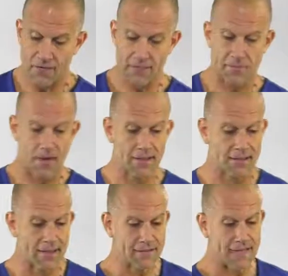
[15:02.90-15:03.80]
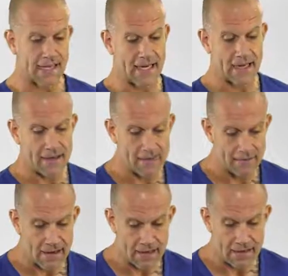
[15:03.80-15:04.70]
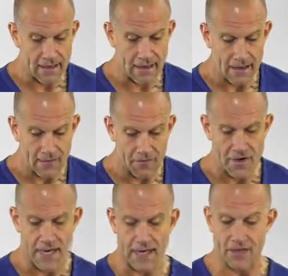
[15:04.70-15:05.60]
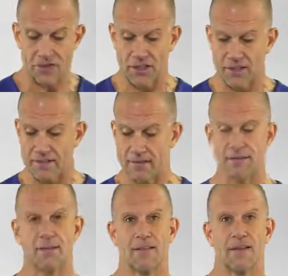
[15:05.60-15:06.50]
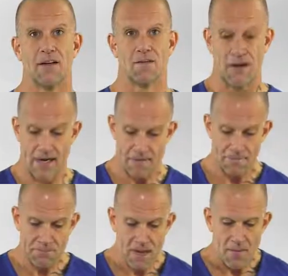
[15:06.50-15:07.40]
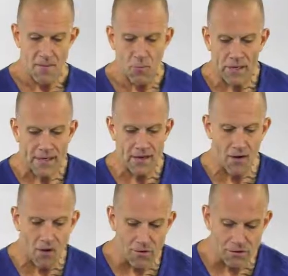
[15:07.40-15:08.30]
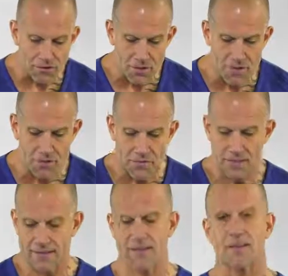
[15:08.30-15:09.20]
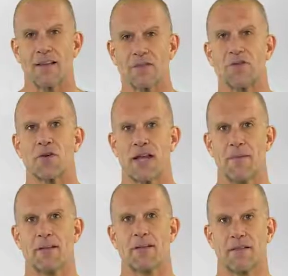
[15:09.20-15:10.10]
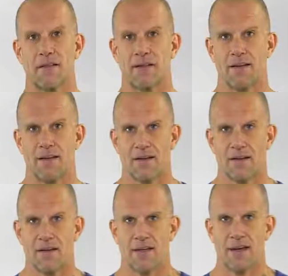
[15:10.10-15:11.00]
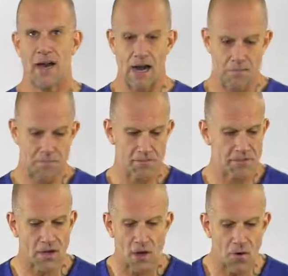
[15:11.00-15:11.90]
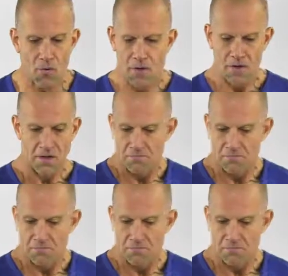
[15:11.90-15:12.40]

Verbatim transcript: this process to get at at free energies, right? But we can also do this electrochemically. Um, so